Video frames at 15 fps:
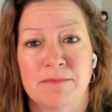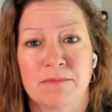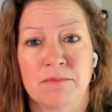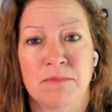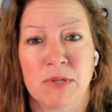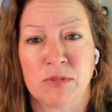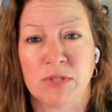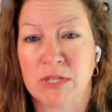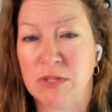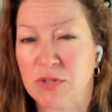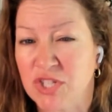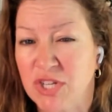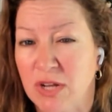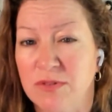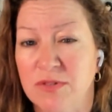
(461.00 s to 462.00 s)
building new
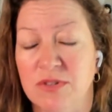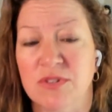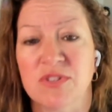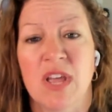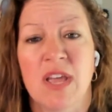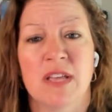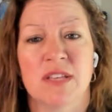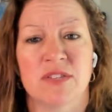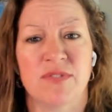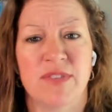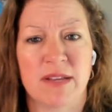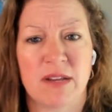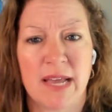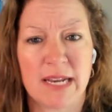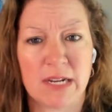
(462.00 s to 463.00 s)
shelters. So
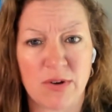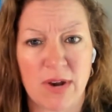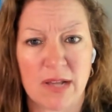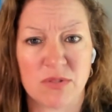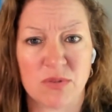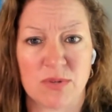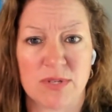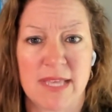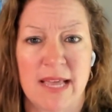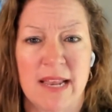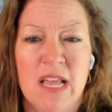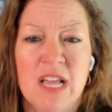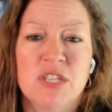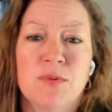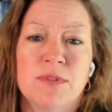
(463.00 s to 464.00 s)
they kind of crowdsource that.
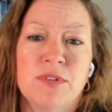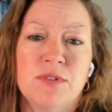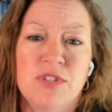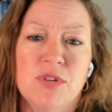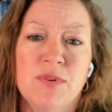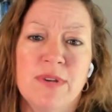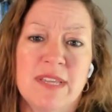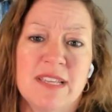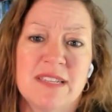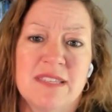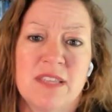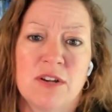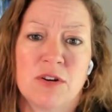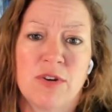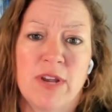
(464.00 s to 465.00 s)
So what they're doing is
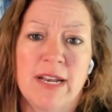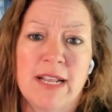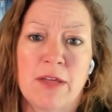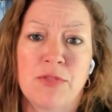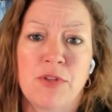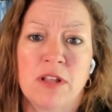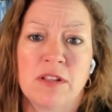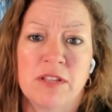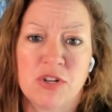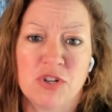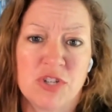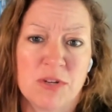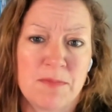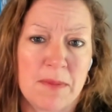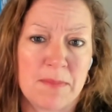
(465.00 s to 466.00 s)
they're creating a thought
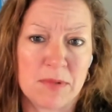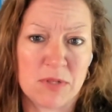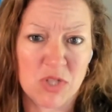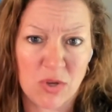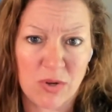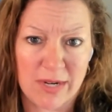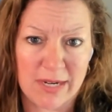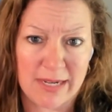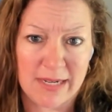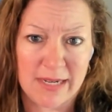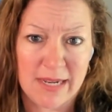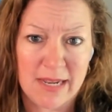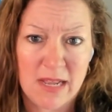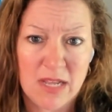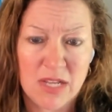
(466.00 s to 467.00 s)
leadership opportunity.
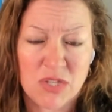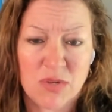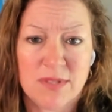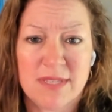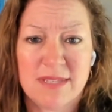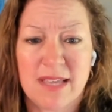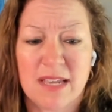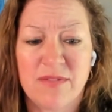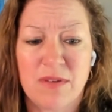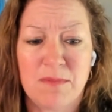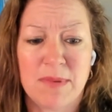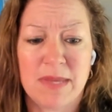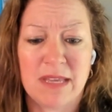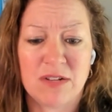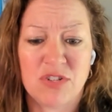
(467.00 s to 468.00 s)
So instead of it
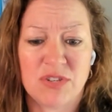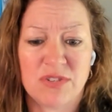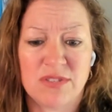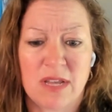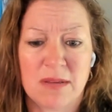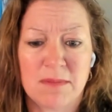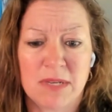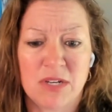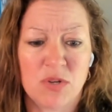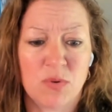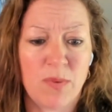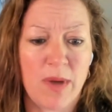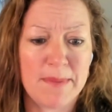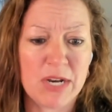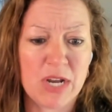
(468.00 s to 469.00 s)
being just, I'm going to do a
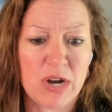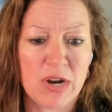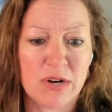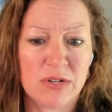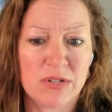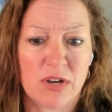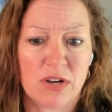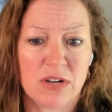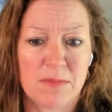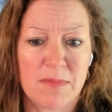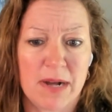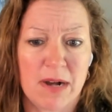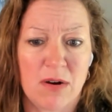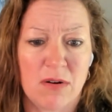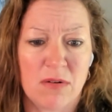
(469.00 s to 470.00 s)
webinar and talk
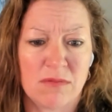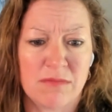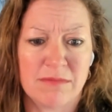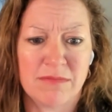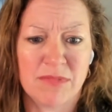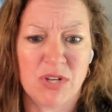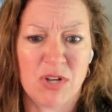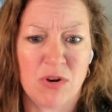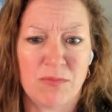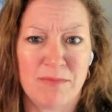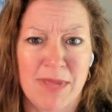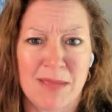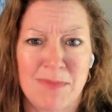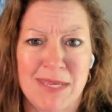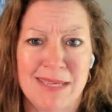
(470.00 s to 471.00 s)
about,
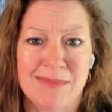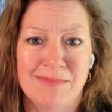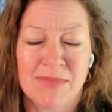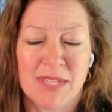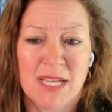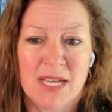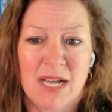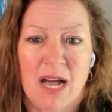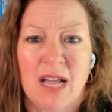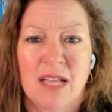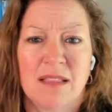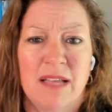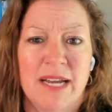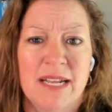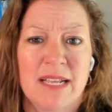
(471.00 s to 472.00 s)
maybe
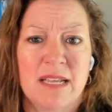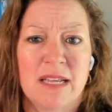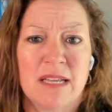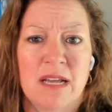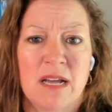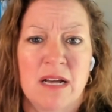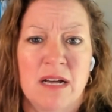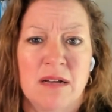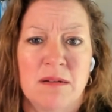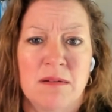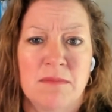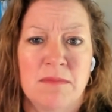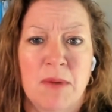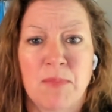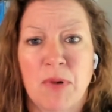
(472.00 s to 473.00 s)
highlighting
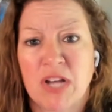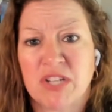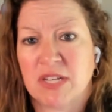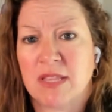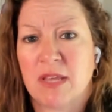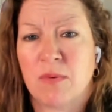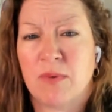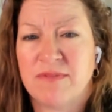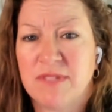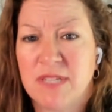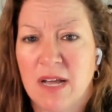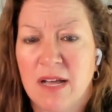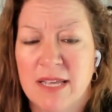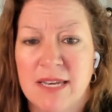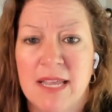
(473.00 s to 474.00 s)
a project that we've
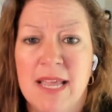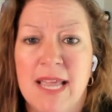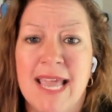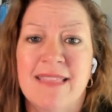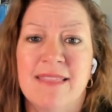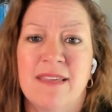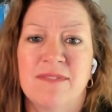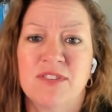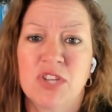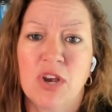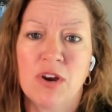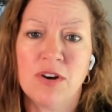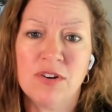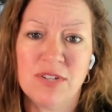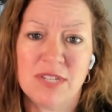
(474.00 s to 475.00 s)
done, they've
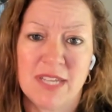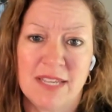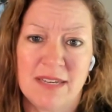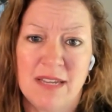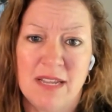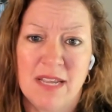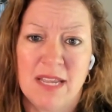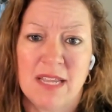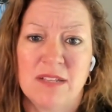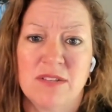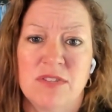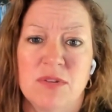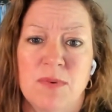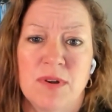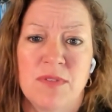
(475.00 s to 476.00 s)
turned it
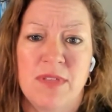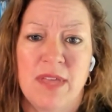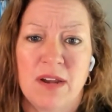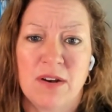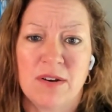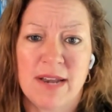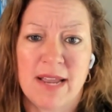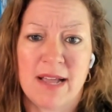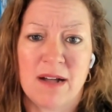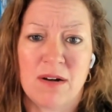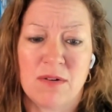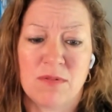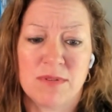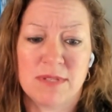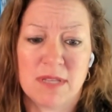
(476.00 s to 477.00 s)
into where they're
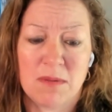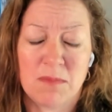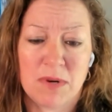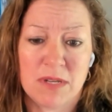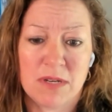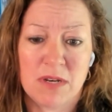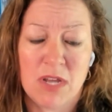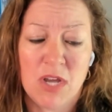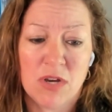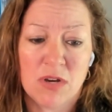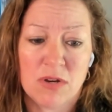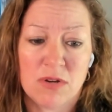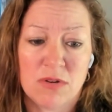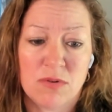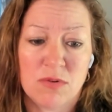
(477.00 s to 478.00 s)
now someone
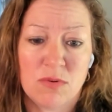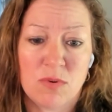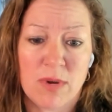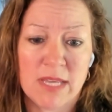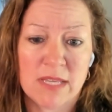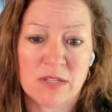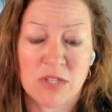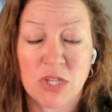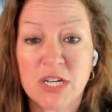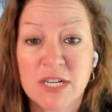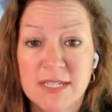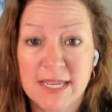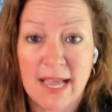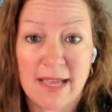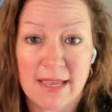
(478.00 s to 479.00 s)
who is
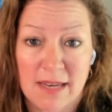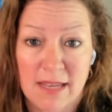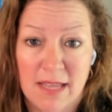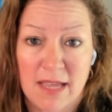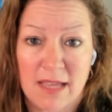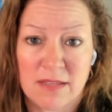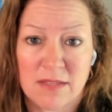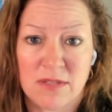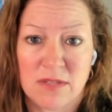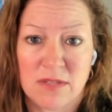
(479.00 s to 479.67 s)
looked at as